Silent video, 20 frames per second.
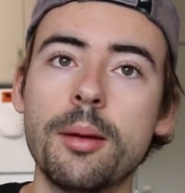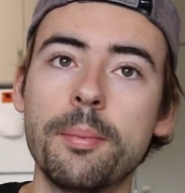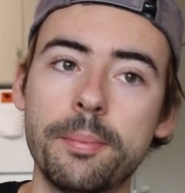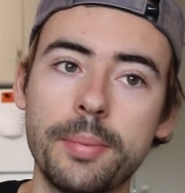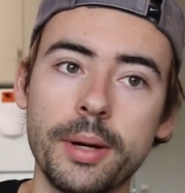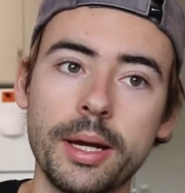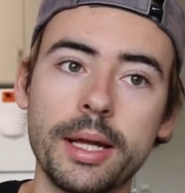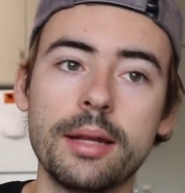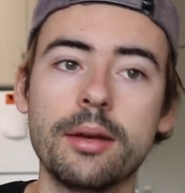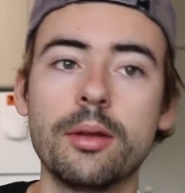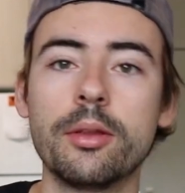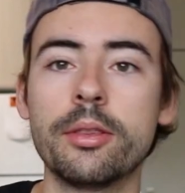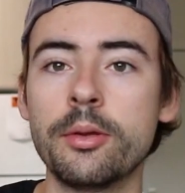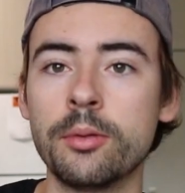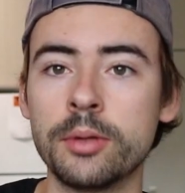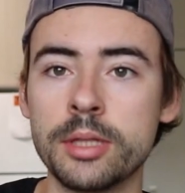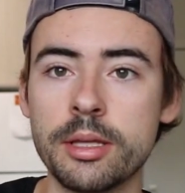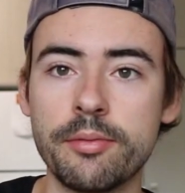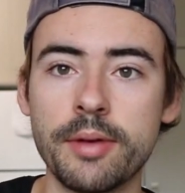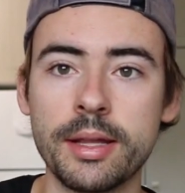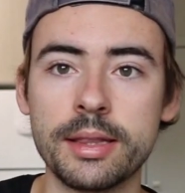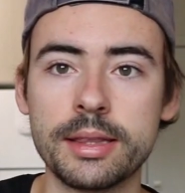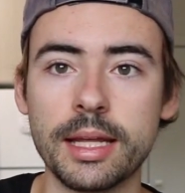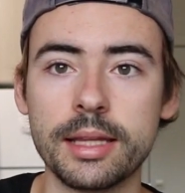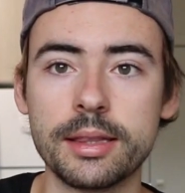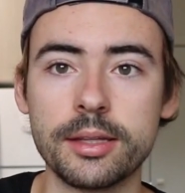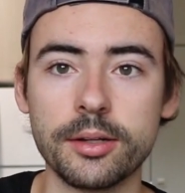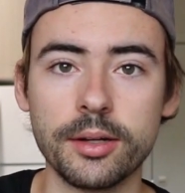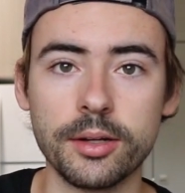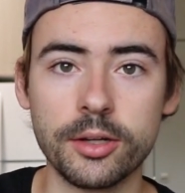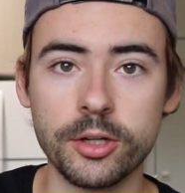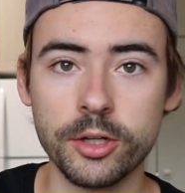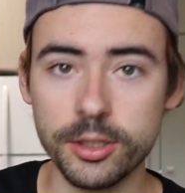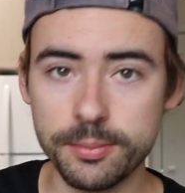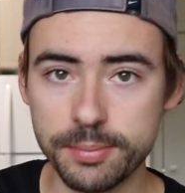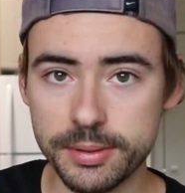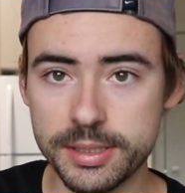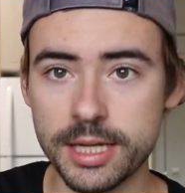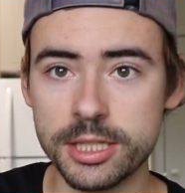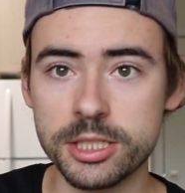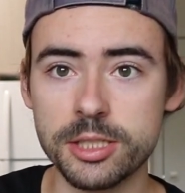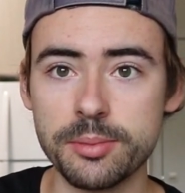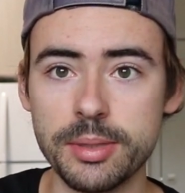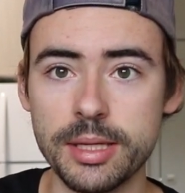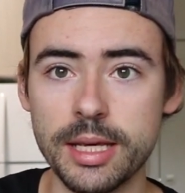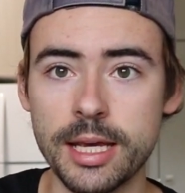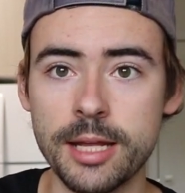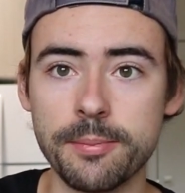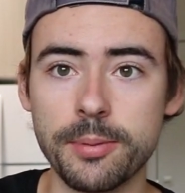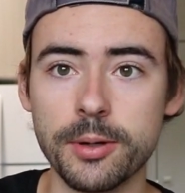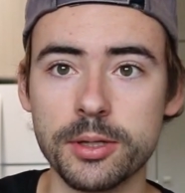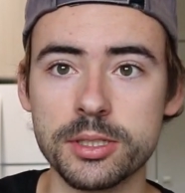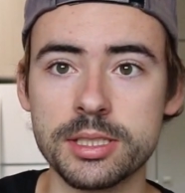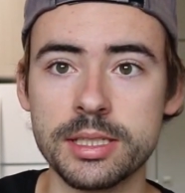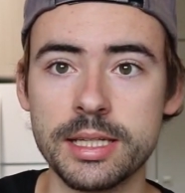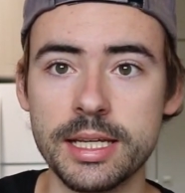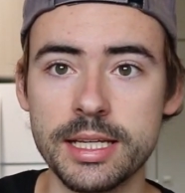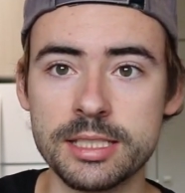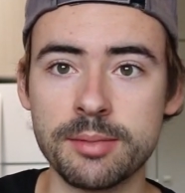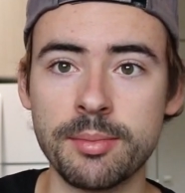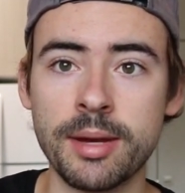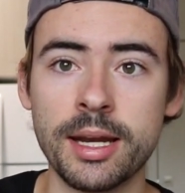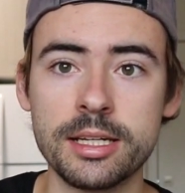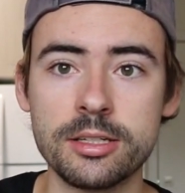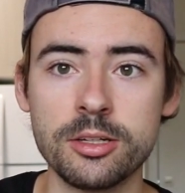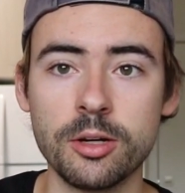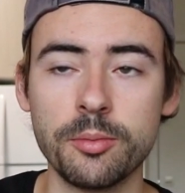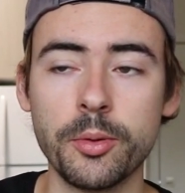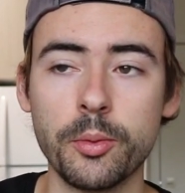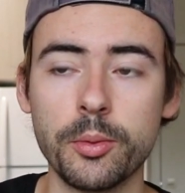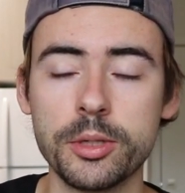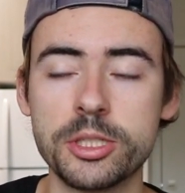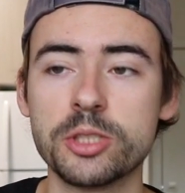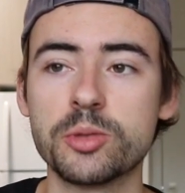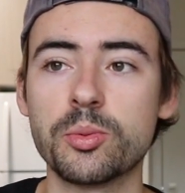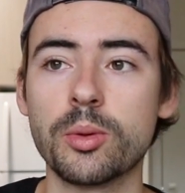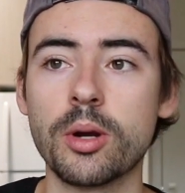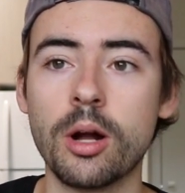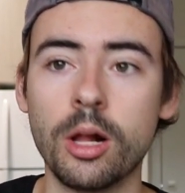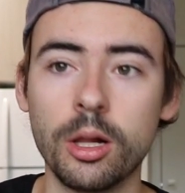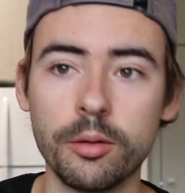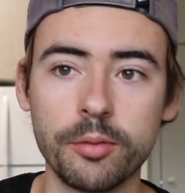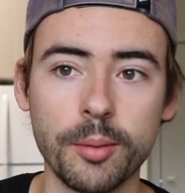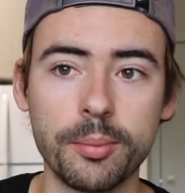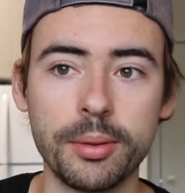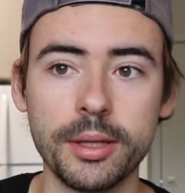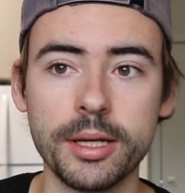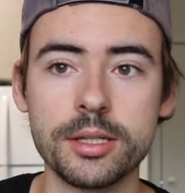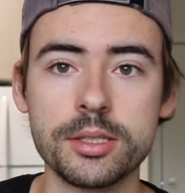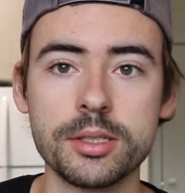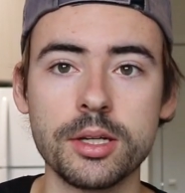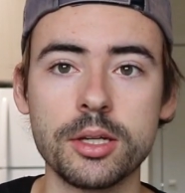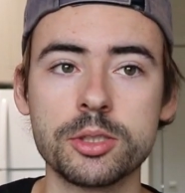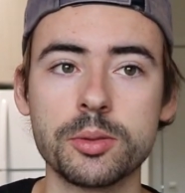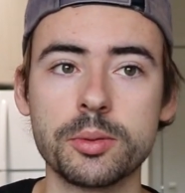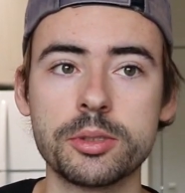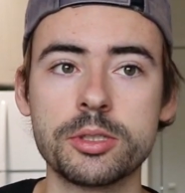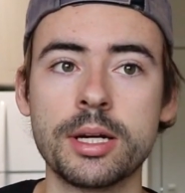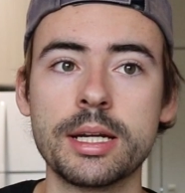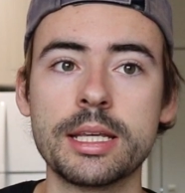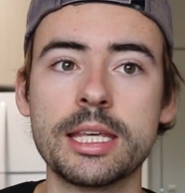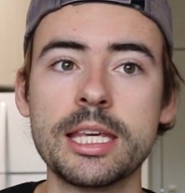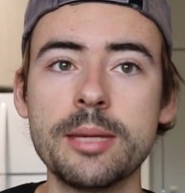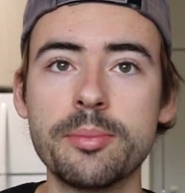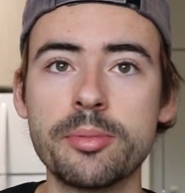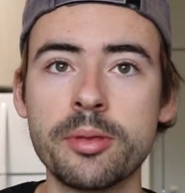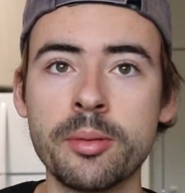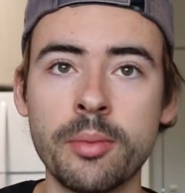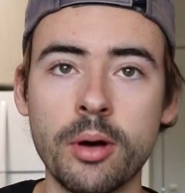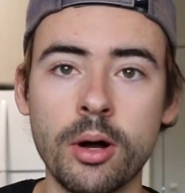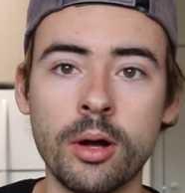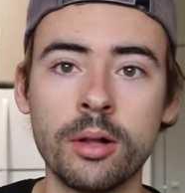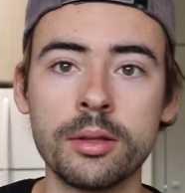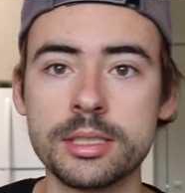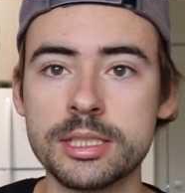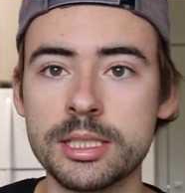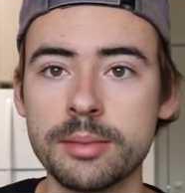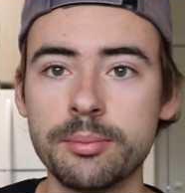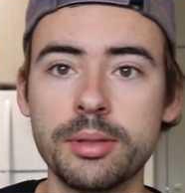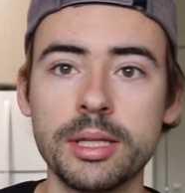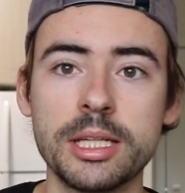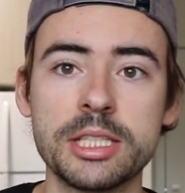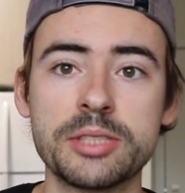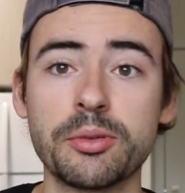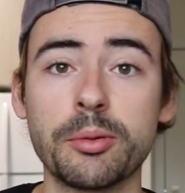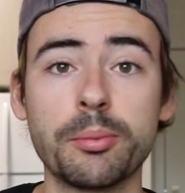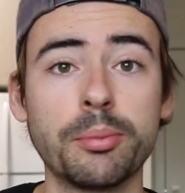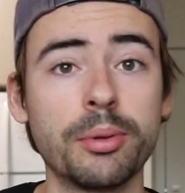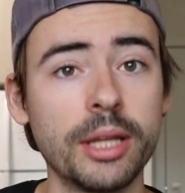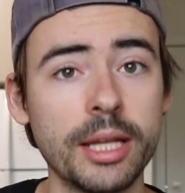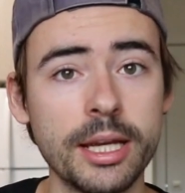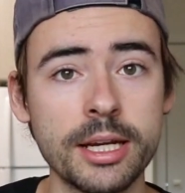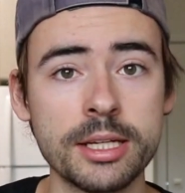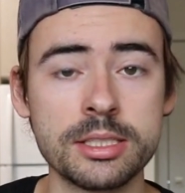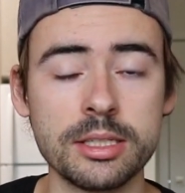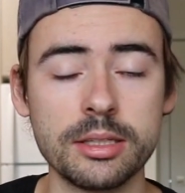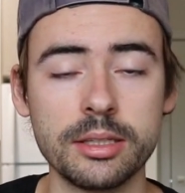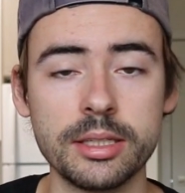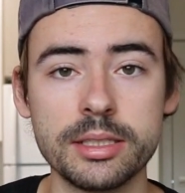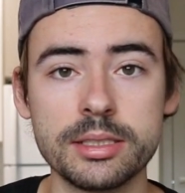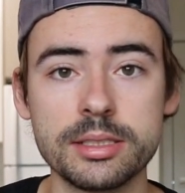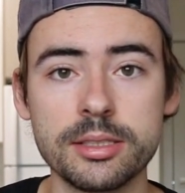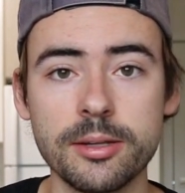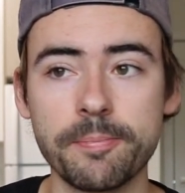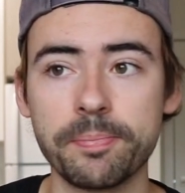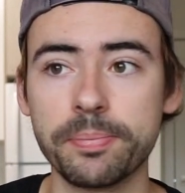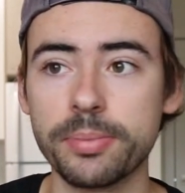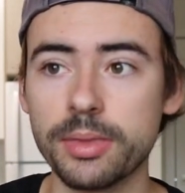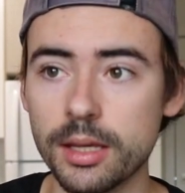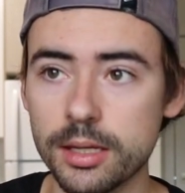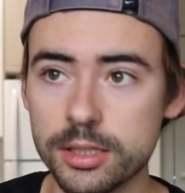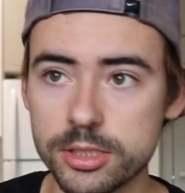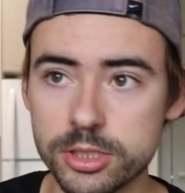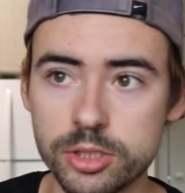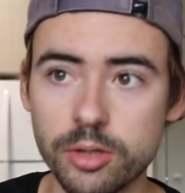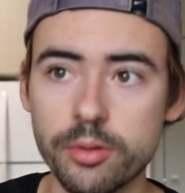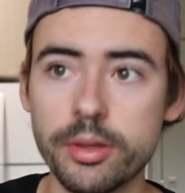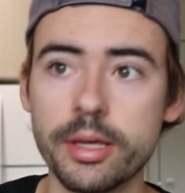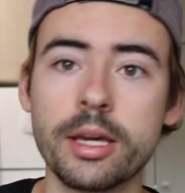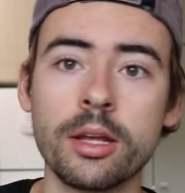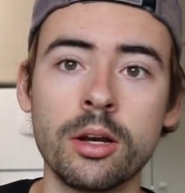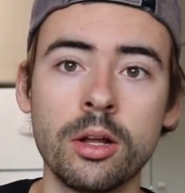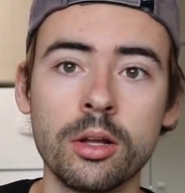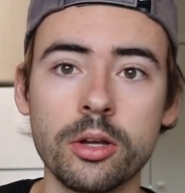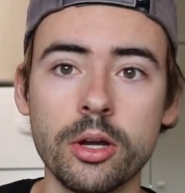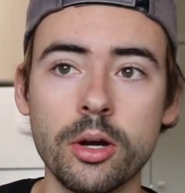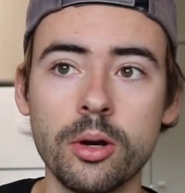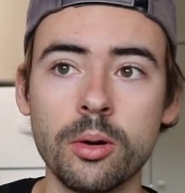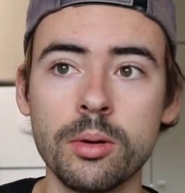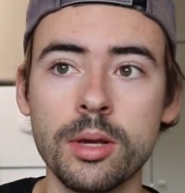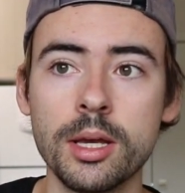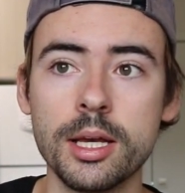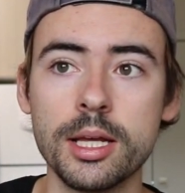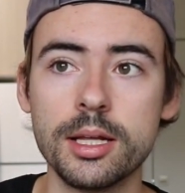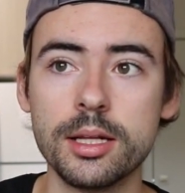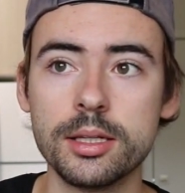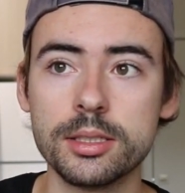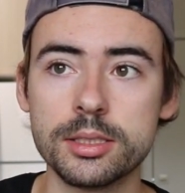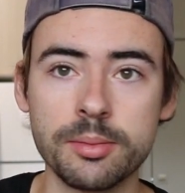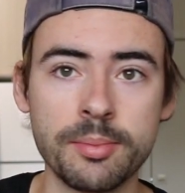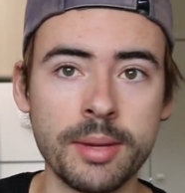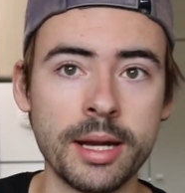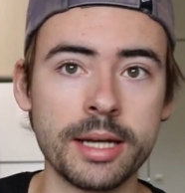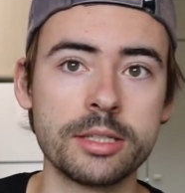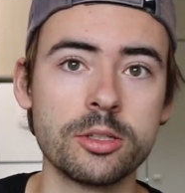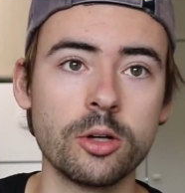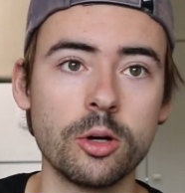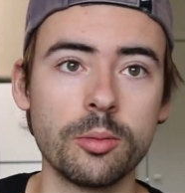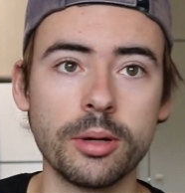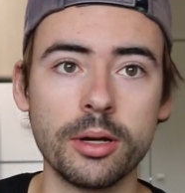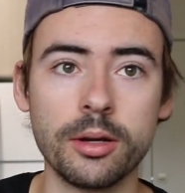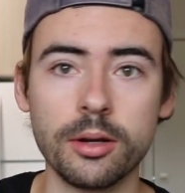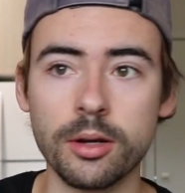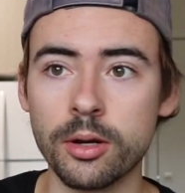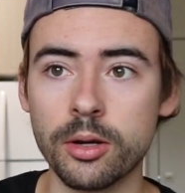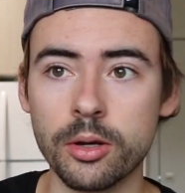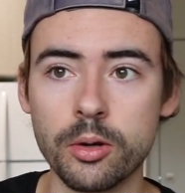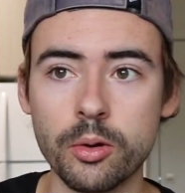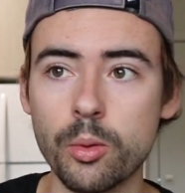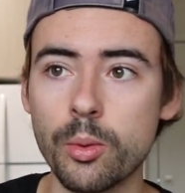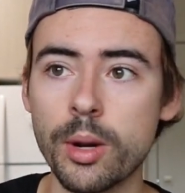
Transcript: But the only event that there could potentially be in person is in Manitoba, which is where all of our players are. So we're trying to keep them all in the same place for players at least, so they can all go to Manitoba, or go to